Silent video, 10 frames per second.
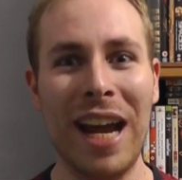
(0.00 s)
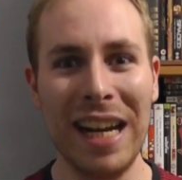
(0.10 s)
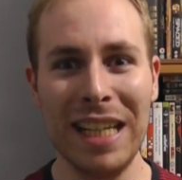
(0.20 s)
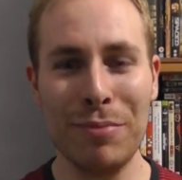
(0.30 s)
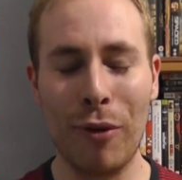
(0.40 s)
at
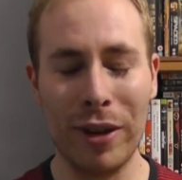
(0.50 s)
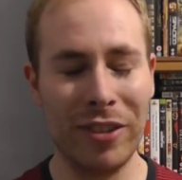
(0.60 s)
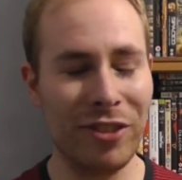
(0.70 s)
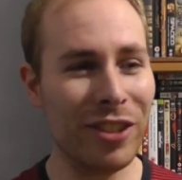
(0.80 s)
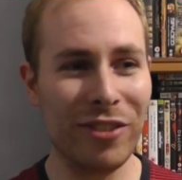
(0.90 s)
any
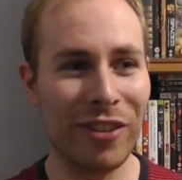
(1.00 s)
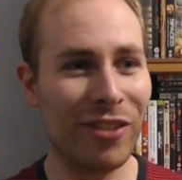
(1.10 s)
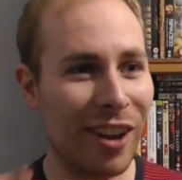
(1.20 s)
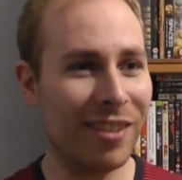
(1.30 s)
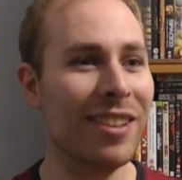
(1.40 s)
point. She's just
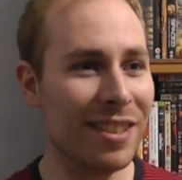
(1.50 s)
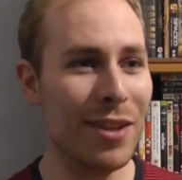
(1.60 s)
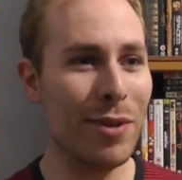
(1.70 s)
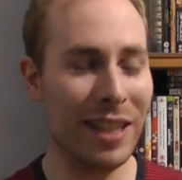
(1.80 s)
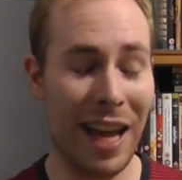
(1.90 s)
started
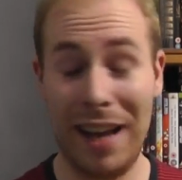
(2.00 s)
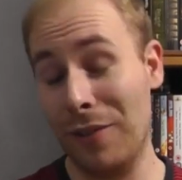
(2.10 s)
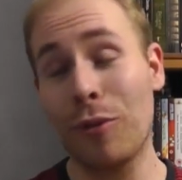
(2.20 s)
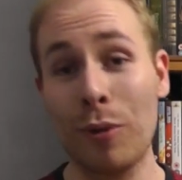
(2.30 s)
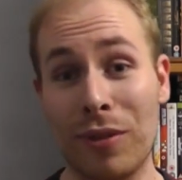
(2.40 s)
doing that, and
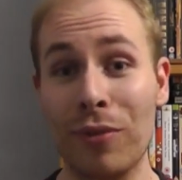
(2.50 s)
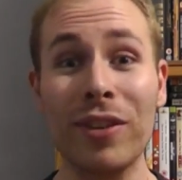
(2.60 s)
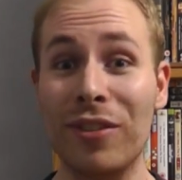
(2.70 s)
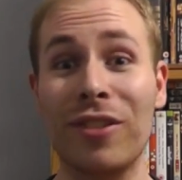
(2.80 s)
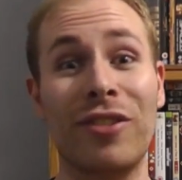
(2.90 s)
of course the
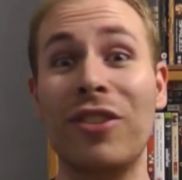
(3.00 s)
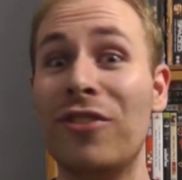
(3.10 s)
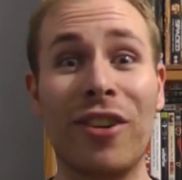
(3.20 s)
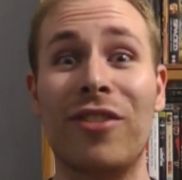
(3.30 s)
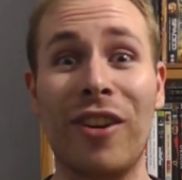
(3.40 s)
reason that she's
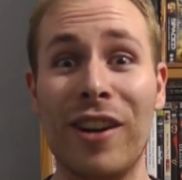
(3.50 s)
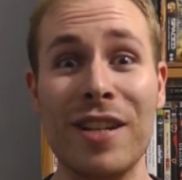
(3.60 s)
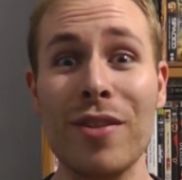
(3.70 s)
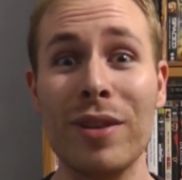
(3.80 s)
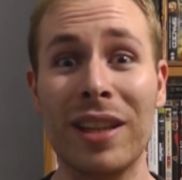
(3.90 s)
just started
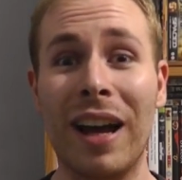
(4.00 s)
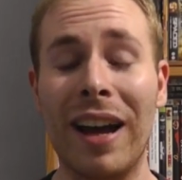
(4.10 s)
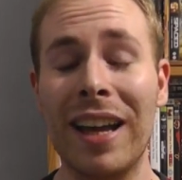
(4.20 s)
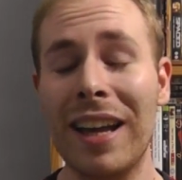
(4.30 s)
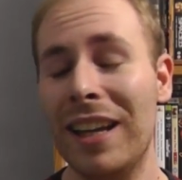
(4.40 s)
doing
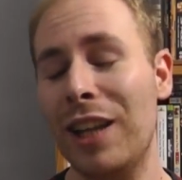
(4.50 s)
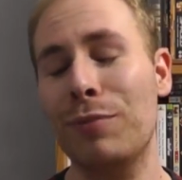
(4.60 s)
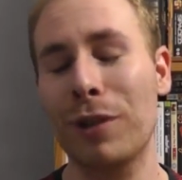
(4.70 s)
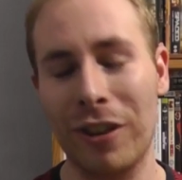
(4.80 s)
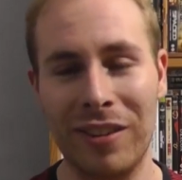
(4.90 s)
that is
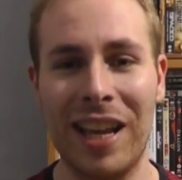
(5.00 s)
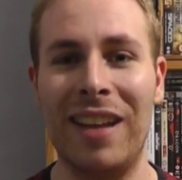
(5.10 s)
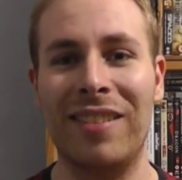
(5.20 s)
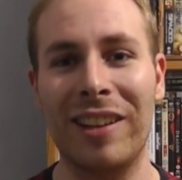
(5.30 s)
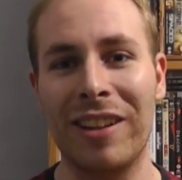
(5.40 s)
because
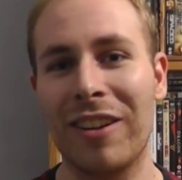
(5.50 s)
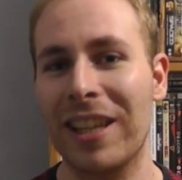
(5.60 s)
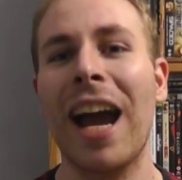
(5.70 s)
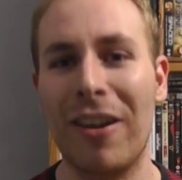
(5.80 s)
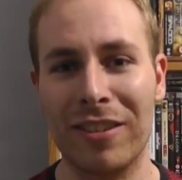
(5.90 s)
that's something her
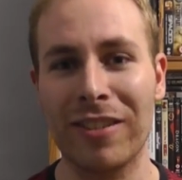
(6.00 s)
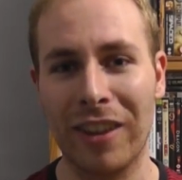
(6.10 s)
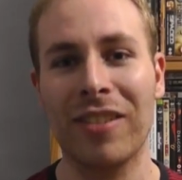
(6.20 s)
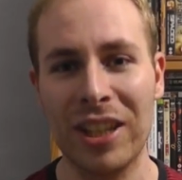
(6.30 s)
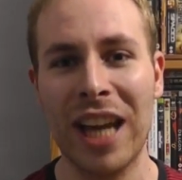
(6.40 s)
character
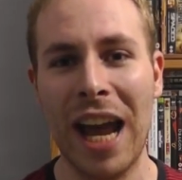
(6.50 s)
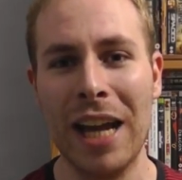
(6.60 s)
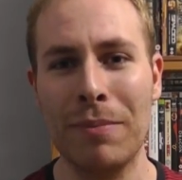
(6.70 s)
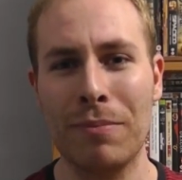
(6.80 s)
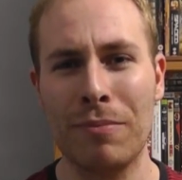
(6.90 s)
does in the
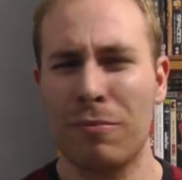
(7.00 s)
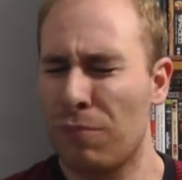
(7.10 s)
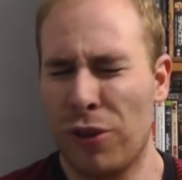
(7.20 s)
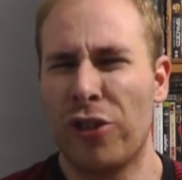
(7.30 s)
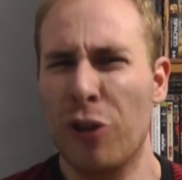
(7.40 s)
game.
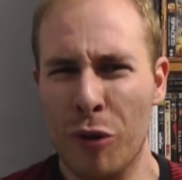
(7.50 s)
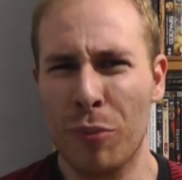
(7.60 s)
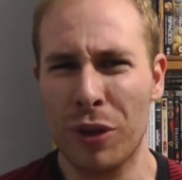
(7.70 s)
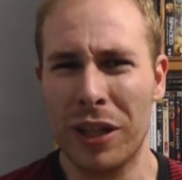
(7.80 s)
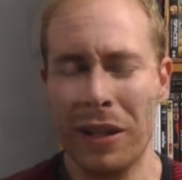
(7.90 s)

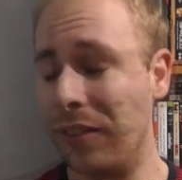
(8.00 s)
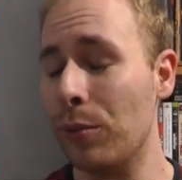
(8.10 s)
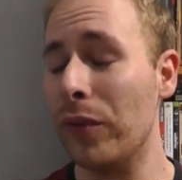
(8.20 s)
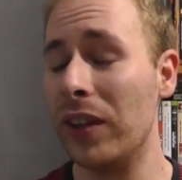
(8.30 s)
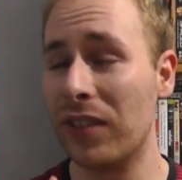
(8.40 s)
Presumably. This
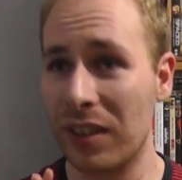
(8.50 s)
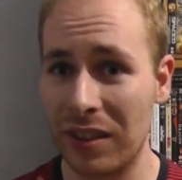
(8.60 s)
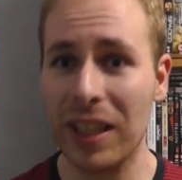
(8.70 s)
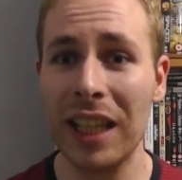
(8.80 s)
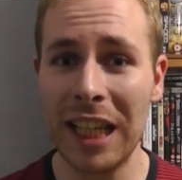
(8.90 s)
movie is
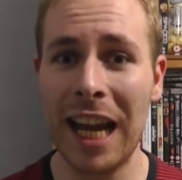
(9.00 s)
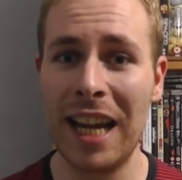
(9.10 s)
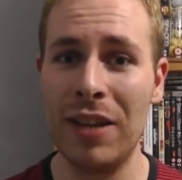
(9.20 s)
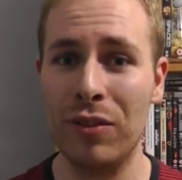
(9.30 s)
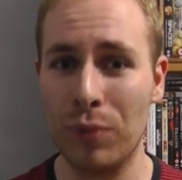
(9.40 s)
clearly
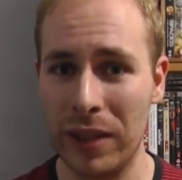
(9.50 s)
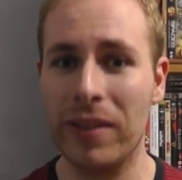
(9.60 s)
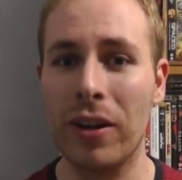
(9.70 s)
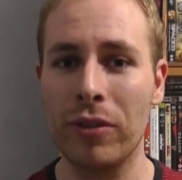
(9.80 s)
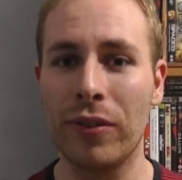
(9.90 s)
aimed with
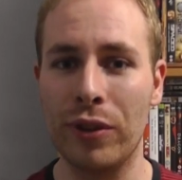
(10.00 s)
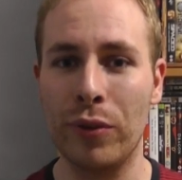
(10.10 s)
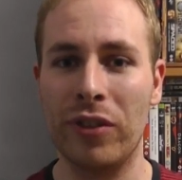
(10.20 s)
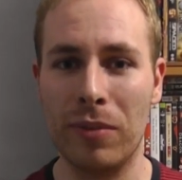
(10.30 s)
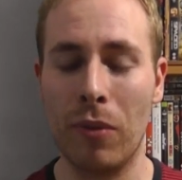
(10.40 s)
younger
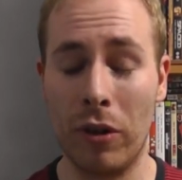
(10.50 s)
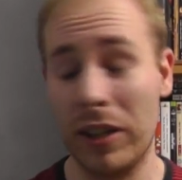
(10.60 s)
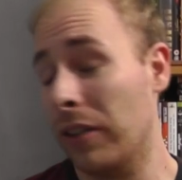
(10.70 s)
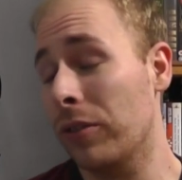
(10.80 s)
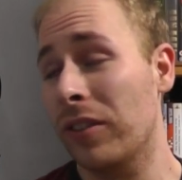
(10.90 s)
viewers in
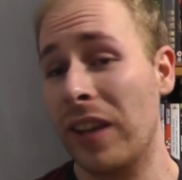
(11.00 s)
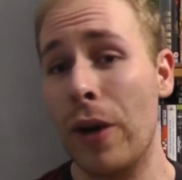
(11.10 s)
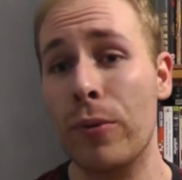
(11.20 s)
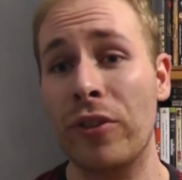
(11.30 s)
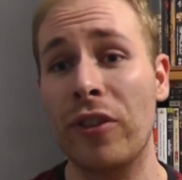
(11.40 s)
mind, and you can
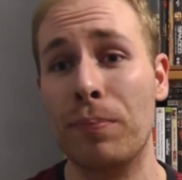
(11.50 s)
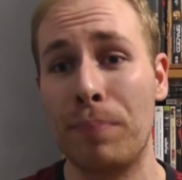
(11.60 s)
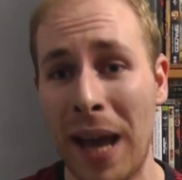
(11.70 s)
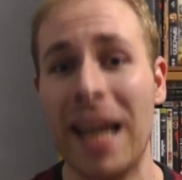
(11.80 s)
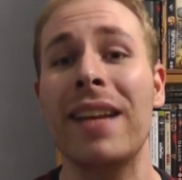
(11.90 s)
tell because it's
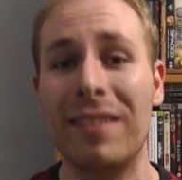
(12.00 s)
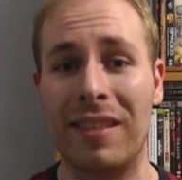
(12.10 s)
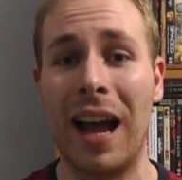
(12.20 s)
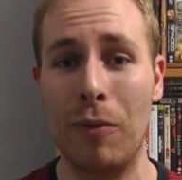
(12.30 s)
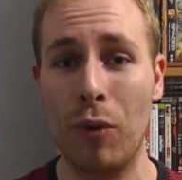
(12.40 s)
paced
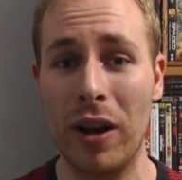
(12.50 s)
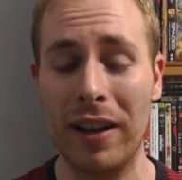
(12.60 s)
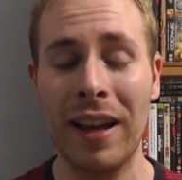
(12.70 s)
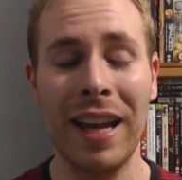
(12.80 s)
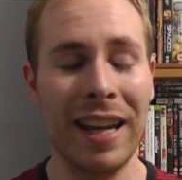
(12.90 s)
that way.